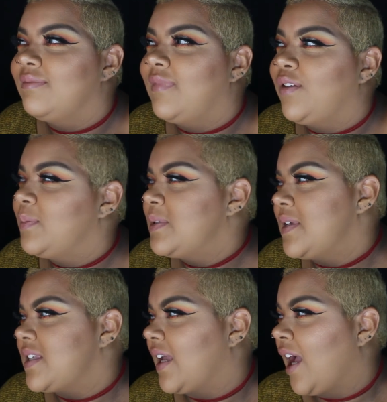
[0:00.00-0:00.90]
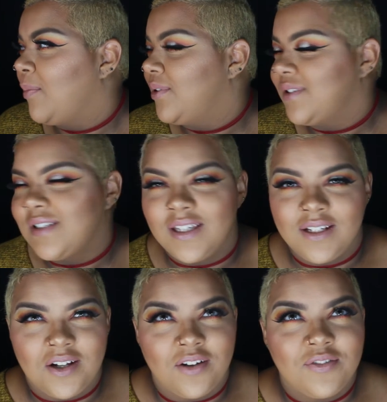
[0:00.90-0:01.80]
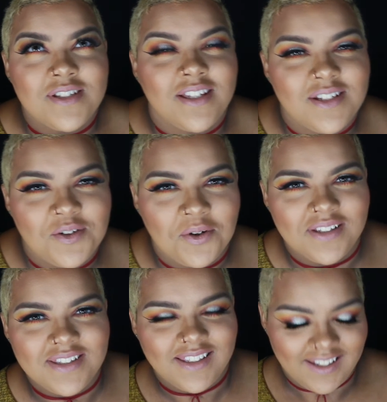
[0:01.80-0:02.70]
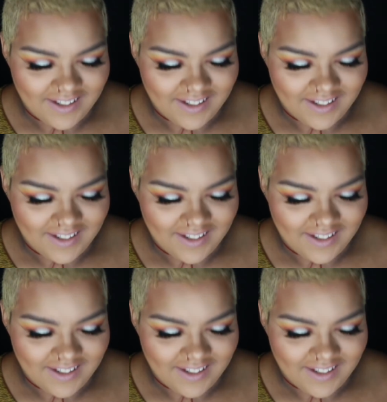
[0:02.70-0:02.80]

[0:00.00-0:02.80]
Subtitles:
room smells like apples. Thank God for scented oils.